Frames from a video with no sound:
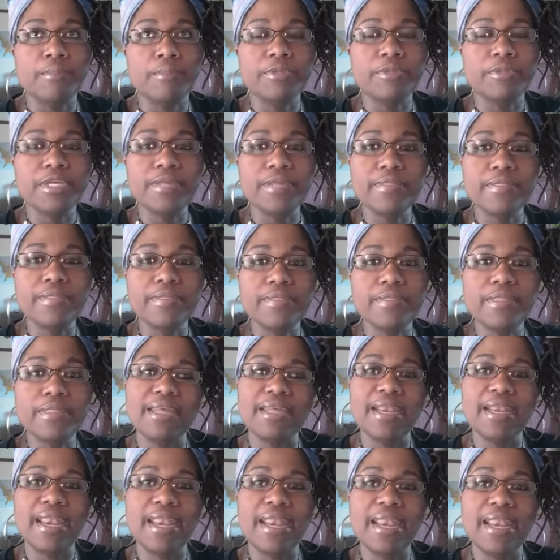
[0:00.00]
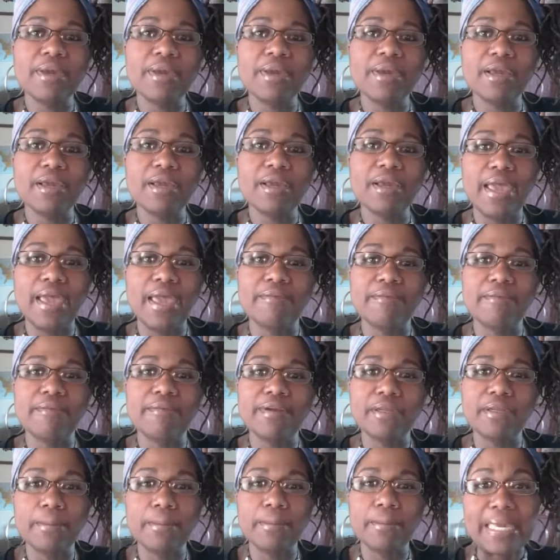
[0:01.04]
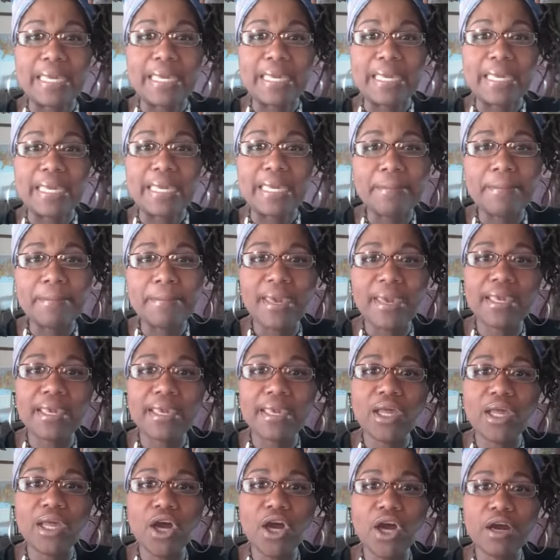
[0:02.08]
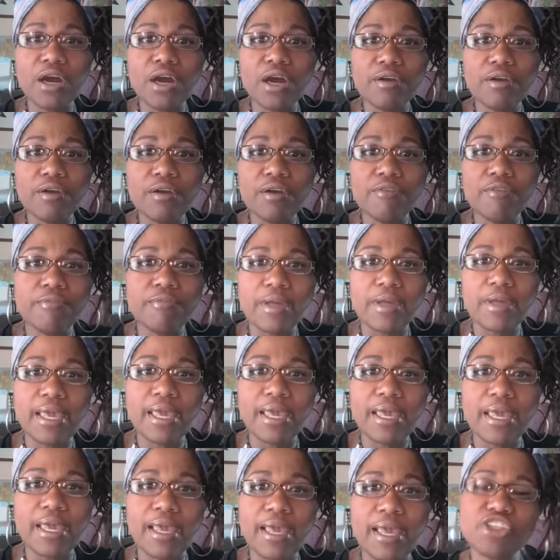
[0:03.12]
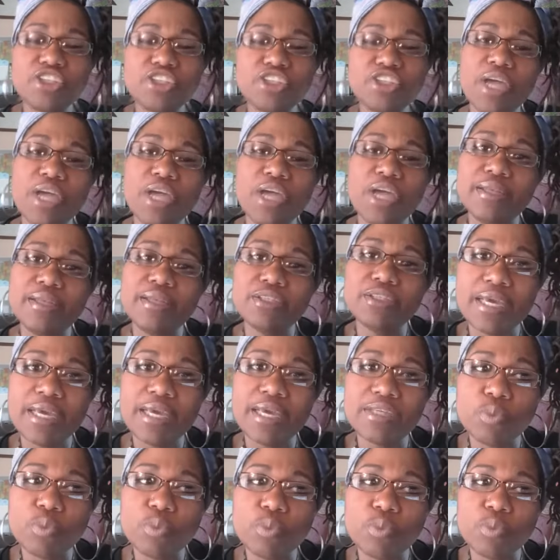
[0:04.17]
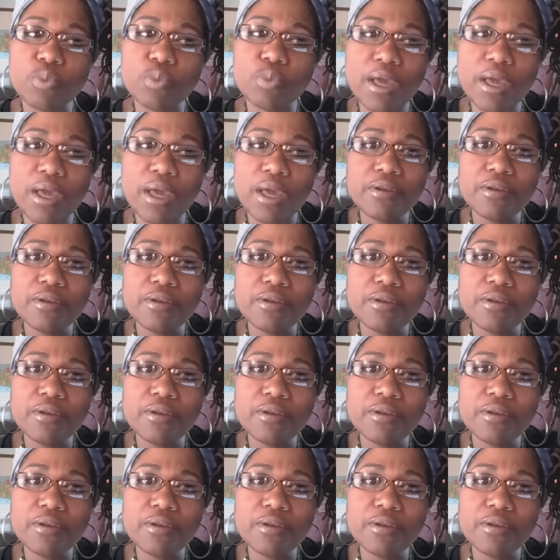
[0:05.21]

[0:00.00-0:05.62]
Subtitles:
did the dynamic of having a little baby make it hard, a challenge as well?